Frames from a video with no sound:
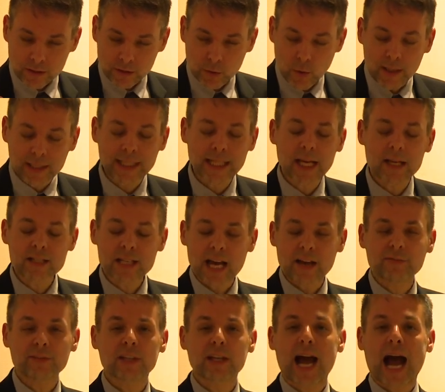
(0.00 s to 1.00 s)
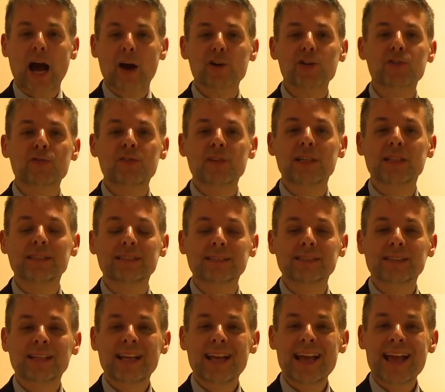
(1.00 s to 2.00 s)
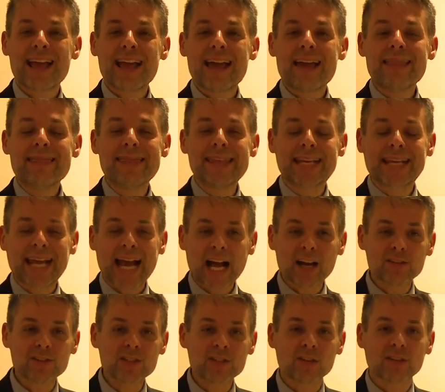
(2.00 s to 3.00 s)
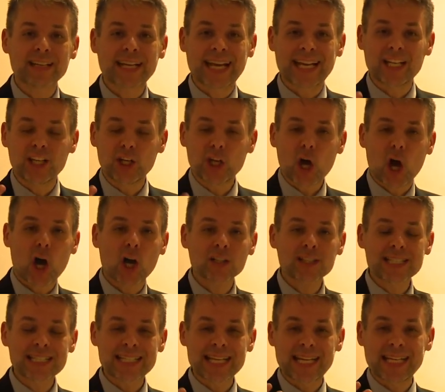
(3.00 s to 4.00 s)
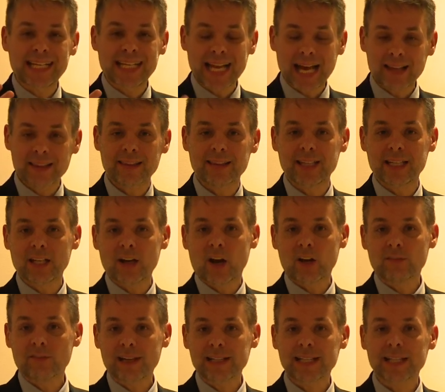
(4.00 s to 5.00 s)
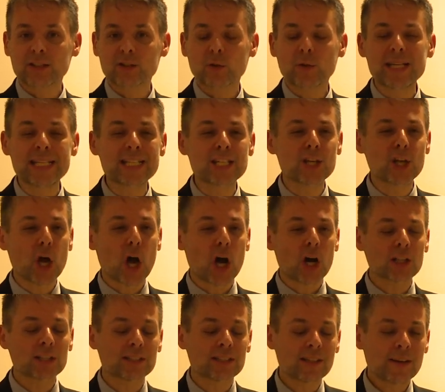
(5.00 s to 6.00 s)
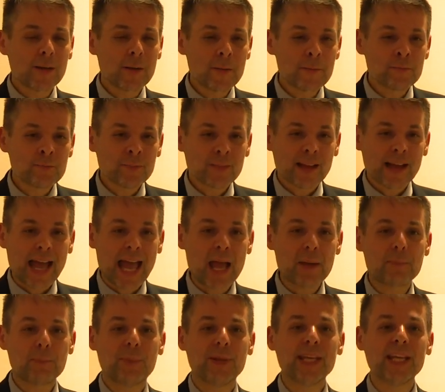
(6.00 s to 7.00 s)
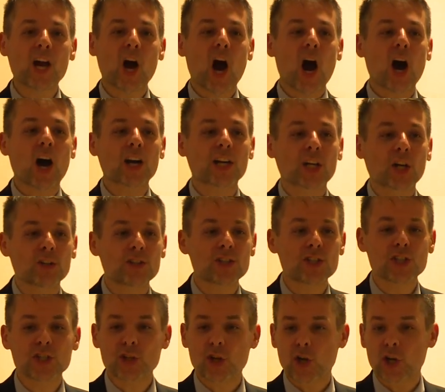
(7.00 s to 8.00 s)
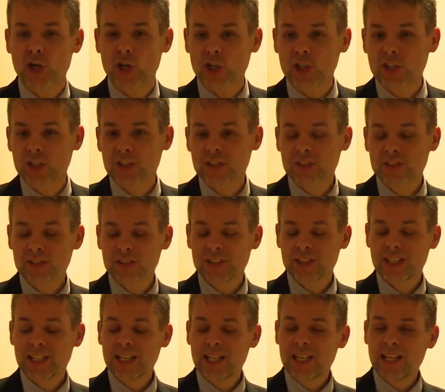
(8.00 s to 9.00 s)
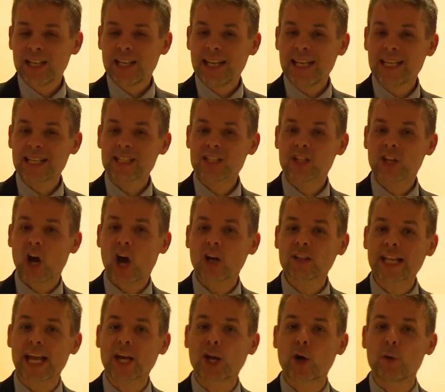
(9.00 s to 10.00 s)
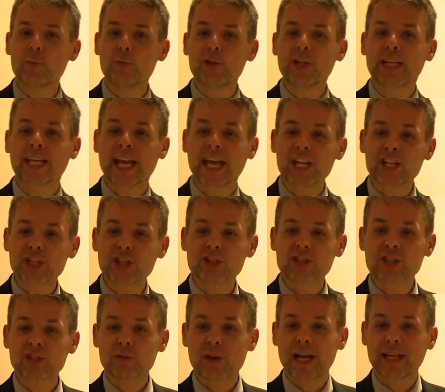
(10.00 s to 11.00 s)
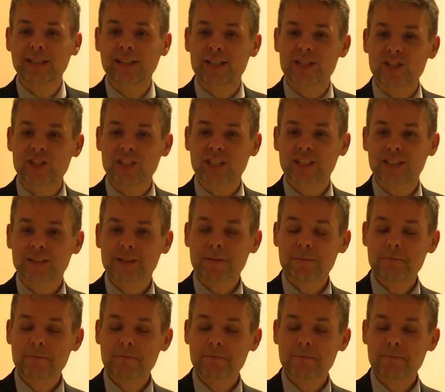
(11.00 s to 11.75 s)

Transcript: 20 years after Auschwitz, the council cannot say nothing on Vatican II. Is not a PR concern, is not a communication strategy.